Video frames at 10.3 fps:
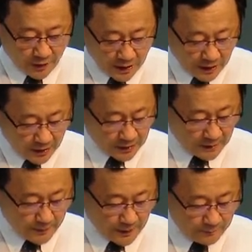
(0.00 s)
hard
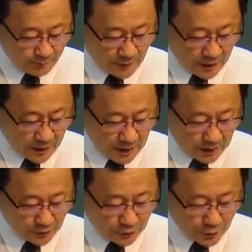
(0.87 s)
about
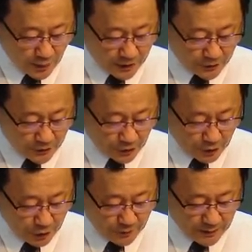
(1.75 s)
how to try to
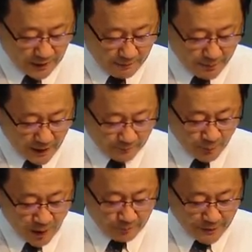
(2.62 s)
secure impact
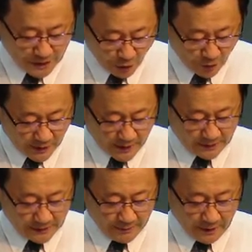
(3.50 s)
beyond
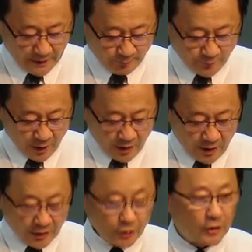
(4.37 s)
academia.
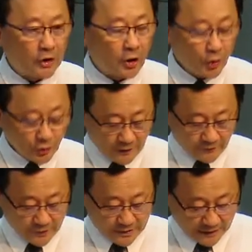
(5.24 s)
You are not looking
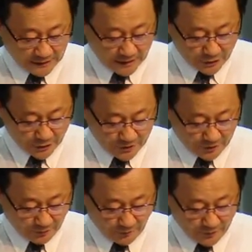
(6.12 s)
for citations
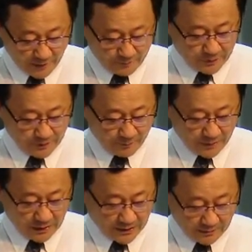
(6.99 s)
of your paper.
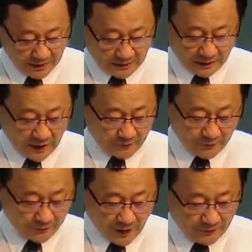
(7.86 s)
Doesn't mean that
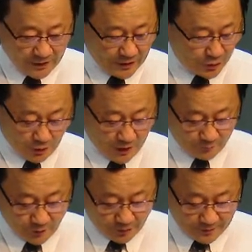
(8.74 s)
after 5 years you have
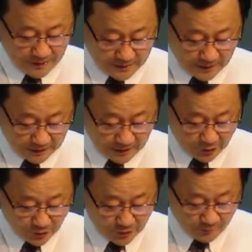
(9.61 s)
so many
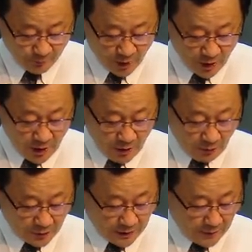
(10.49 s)
citations.
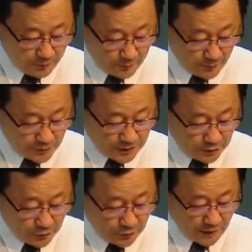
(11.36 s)
What they are proposing
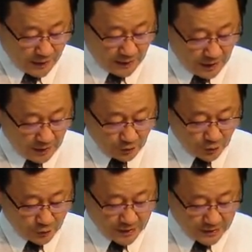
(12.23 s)
to do and how
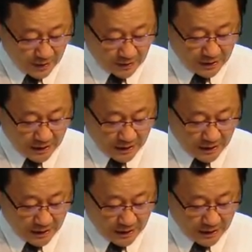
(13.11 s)
to start